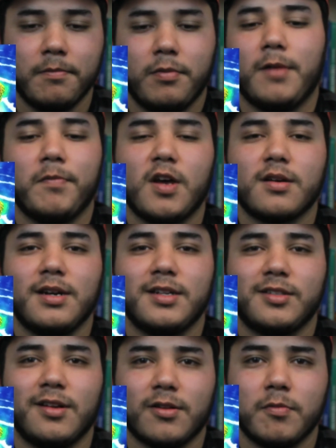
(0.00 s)
but I'm not gonna
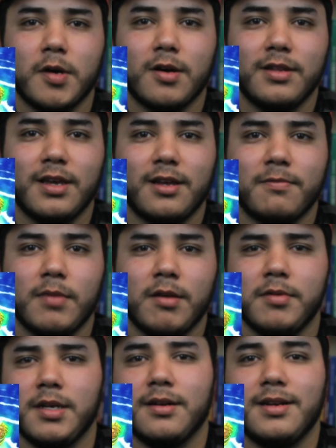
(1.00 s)
talk about that,
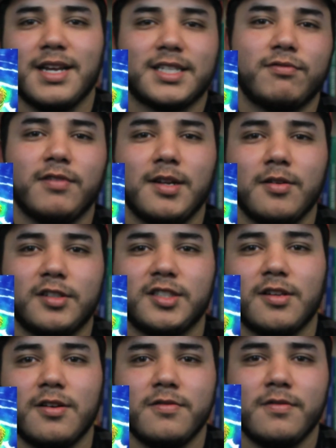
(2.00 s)
maybe in the next video or
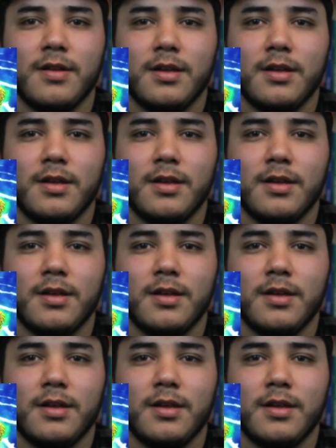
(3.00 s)
so.